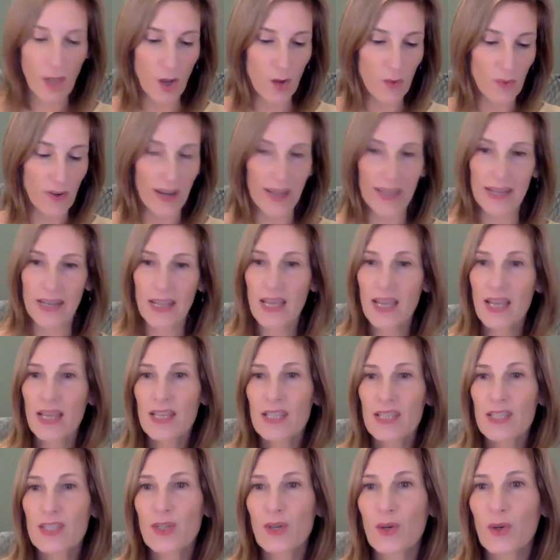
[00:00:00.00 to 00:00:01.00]
All right.
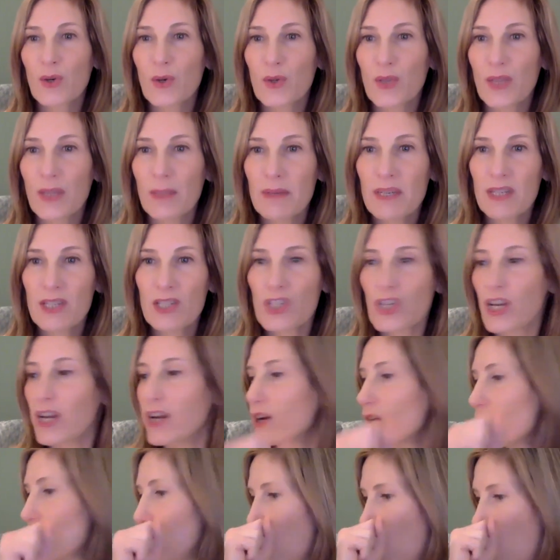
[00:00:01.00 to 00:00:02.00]
So let me
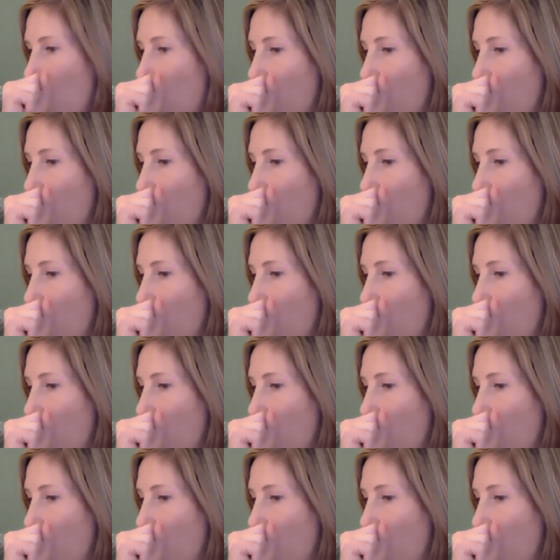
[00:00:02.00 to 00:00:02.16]
share.